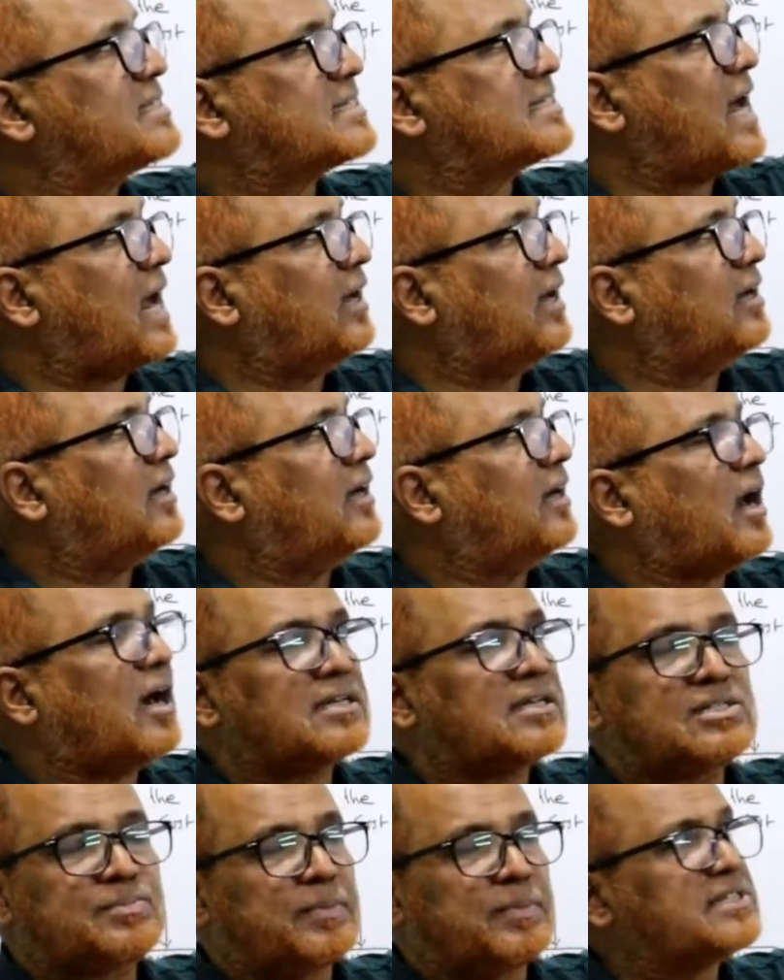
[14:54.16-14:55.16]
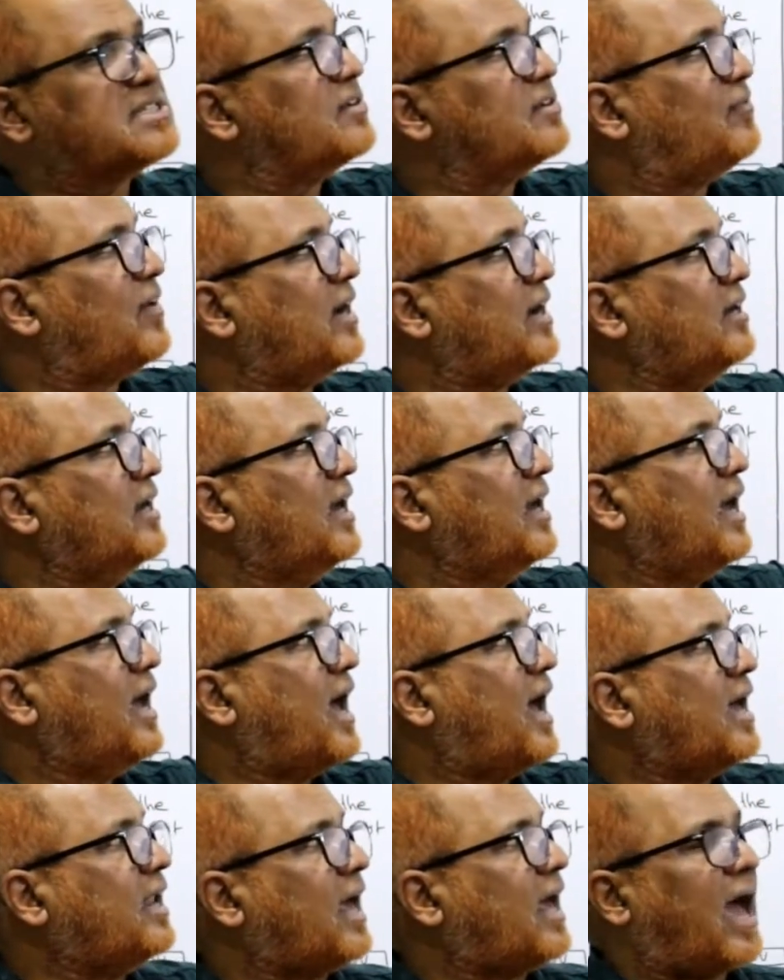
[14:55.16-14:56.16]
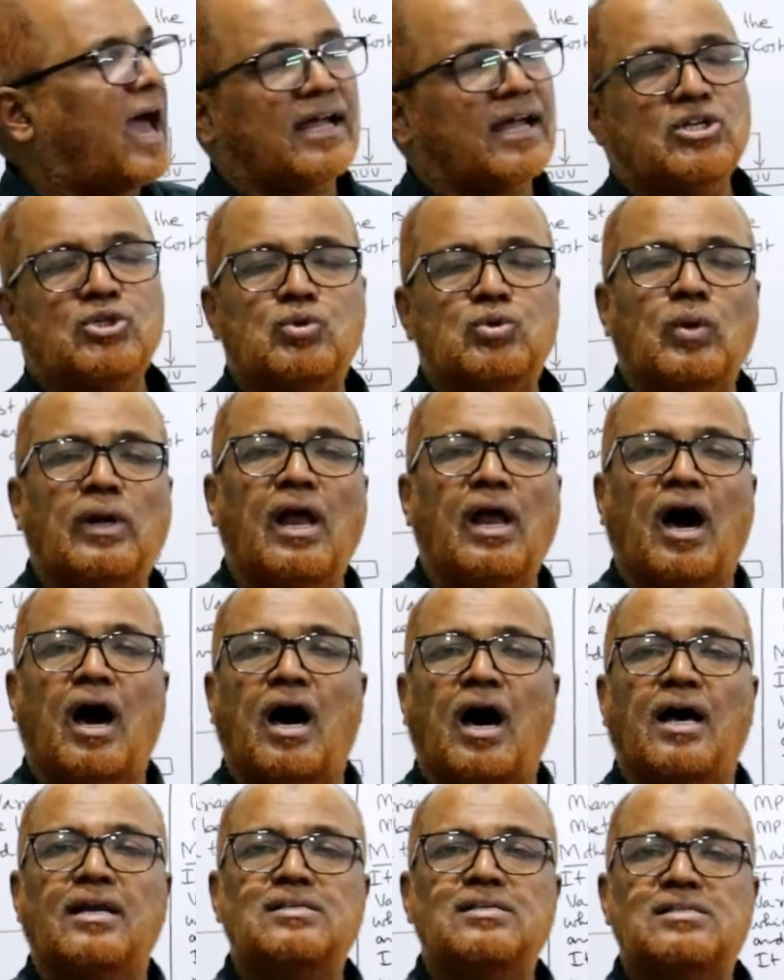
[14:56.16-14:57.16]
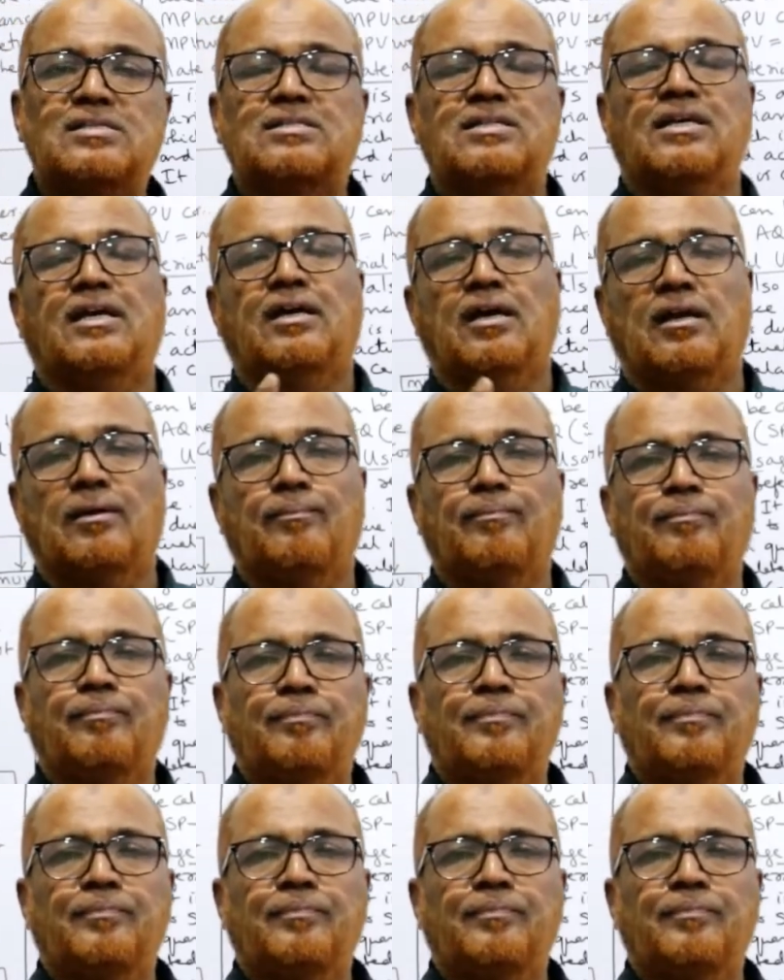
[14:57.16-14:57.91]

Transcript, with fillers: standard hours specified and actual hours taken.